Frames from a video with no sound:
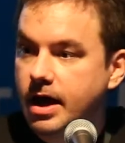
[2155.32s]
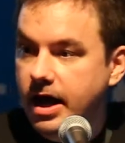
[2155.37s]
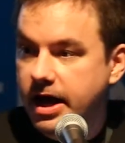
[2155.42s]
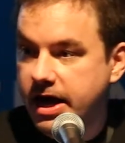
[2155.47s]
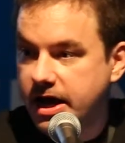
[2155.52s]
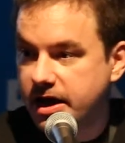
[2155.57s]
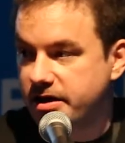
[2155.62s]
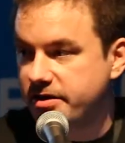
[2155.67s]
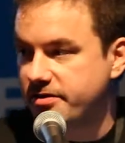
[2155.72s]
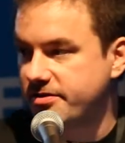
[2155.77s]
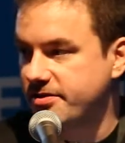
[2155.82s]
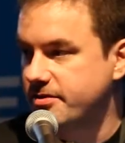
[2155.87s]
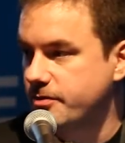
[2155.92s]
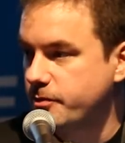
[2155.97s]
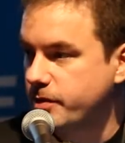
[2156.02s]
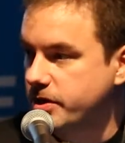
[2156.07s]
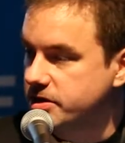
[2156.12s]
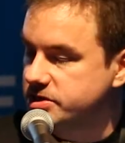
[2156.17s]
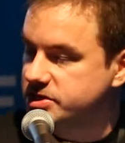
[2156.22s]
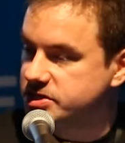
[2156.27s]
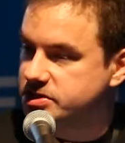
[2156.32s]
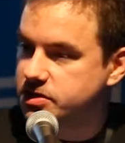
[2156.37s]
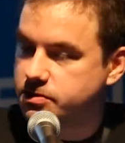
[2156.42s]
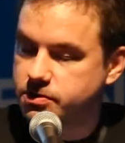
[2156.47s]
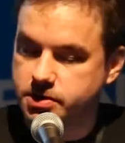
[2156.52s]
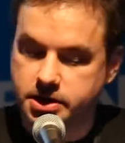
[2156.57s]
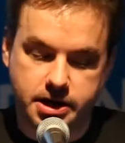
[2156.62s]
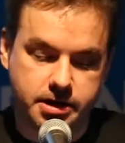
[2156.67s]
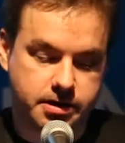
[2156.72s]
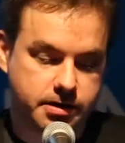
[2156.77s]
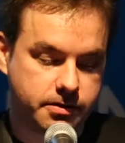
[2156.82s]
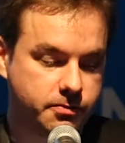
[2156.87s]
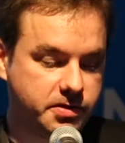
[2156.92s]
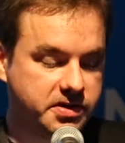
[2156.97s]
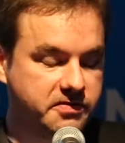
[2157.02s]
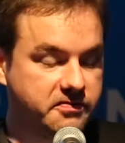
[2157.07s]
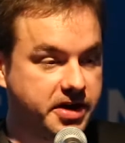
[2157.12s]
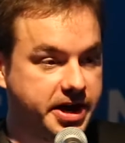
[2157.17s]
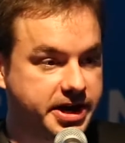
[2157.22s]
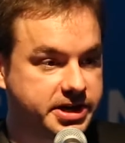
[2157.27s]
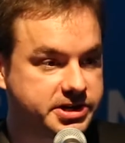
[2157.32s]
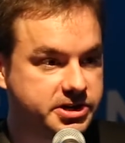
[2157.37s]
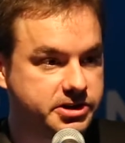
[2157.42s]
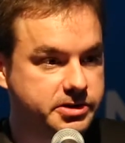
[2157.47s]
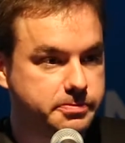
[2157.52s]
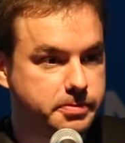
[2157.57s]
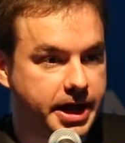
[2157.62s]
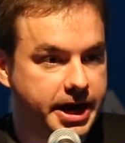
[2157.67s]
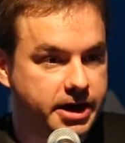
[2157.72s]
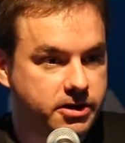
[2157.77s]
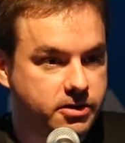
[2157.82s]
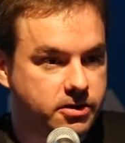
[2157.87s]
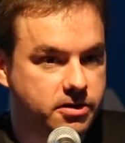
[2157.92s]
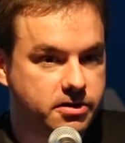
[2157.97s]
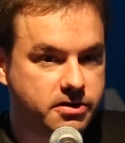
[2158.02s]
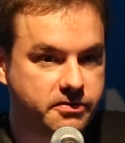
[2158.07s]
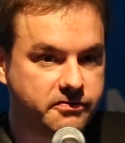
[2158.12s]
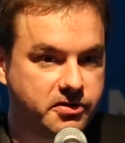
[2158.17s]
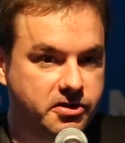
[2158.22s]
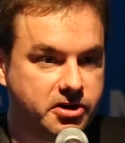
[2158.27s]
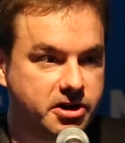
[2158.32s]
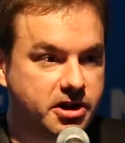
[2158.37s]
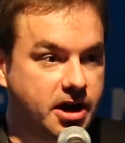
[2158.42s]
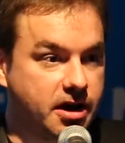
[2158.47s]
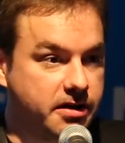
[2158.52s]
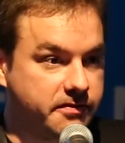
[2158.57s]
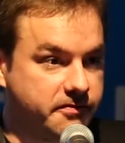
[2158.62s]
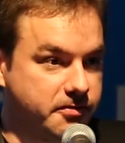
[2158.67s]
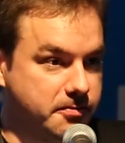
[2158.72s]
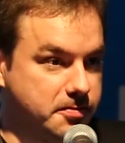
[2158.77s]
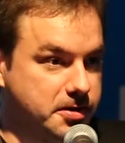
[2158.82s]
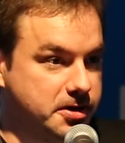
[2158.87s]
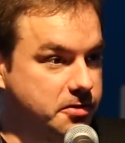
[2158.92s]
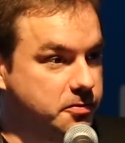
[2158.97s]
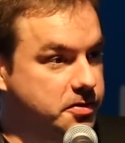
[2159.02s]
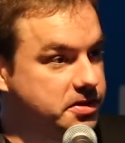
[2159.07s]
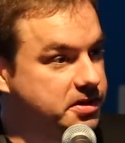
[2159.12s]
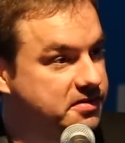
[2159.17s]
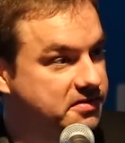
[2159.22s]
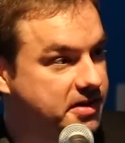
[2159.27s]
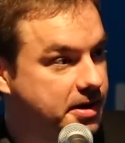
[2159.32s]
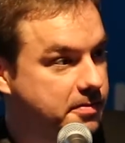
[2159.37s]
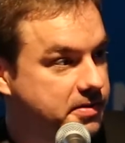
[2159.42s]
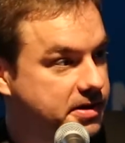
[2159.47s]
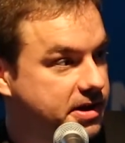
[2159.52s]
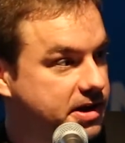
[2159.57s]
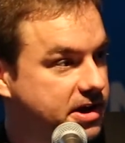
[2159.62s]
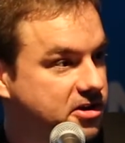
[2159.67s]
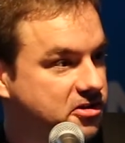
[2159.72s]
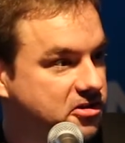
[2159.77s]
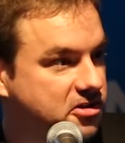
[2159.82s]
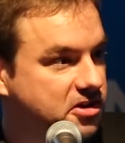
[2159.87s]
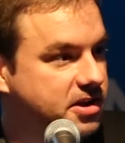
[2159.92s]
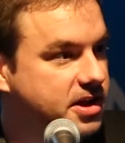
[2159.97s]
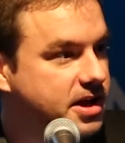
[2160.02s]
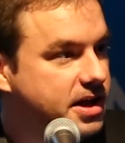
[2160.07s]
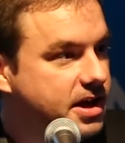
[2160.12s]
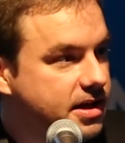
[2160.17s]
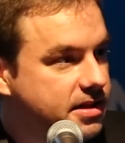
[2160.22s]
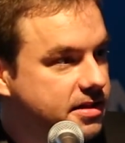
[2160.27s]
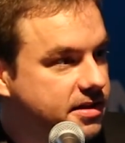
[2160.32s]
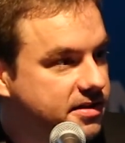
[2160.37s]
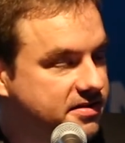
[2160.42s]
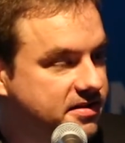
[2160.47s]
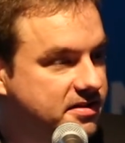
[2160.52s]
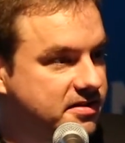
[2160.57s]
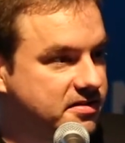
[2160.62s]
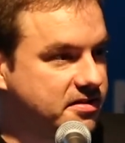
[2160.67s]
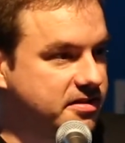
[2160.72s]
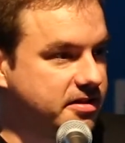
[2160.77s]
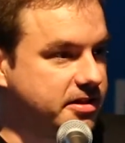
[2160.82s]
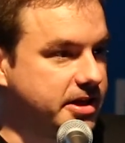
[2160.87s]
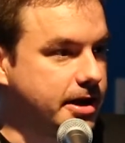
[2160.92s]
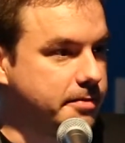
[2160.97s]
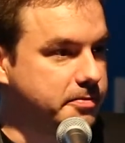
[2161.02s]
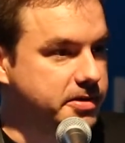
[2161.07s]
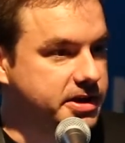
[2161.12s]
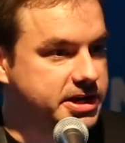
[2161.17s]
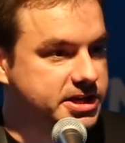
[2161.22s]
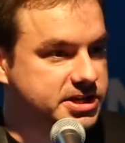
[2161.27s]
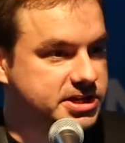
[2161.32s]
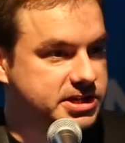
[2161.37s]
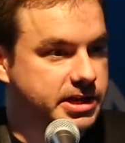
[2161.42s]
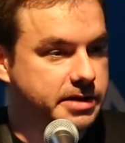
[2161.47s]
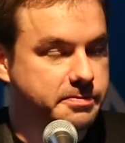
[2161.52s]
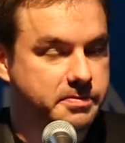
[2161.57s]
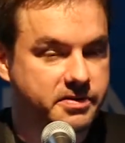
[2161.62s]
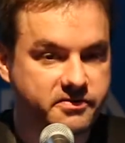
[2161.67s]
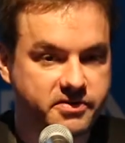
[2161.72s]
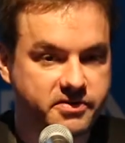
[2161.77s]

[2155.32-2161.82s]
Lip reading: And we also refactored Blackhole. If you're not familiar with this application, this is the application that